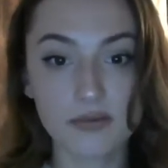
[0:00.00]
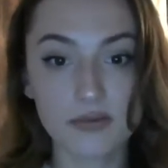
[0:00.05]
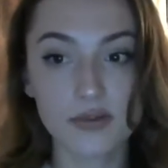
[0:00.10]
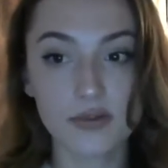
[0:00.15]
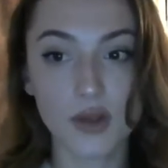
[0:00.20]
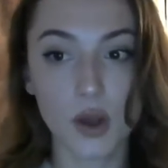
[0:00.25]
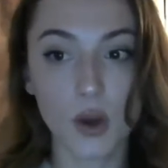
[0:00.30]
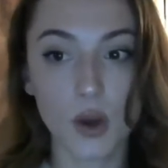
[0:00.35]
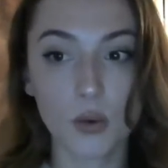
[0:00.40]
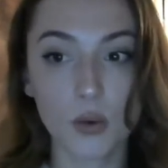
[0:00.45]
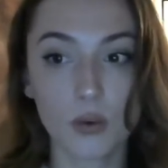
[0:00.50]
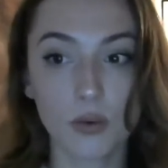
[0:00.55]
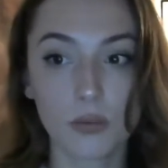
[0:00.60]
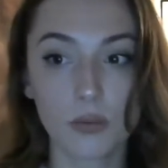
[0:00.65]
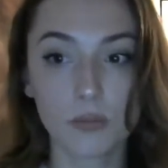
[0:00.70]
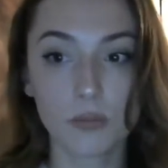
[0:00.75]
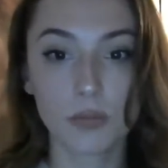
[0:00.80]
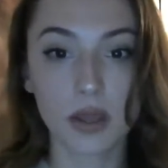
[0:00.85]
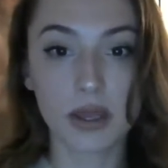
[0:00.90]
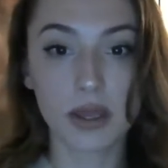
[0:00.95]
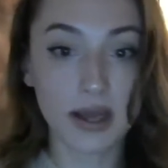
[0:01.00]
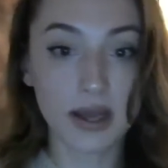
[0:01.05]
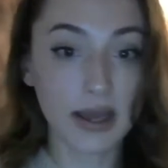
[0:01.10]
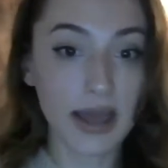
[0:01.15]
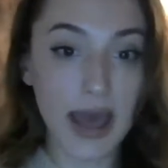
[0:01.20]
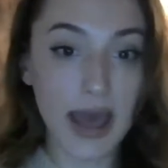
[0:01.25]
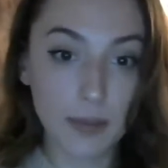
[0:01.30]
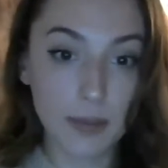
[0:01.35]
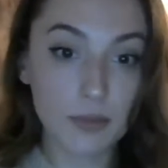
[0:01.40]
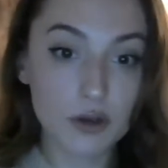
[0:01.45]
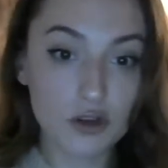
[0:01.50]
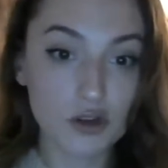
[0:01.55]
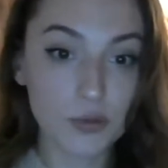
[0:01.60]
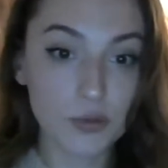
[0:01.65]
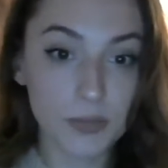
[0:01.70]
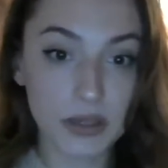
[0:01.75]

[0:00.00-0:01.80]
So, and I happen to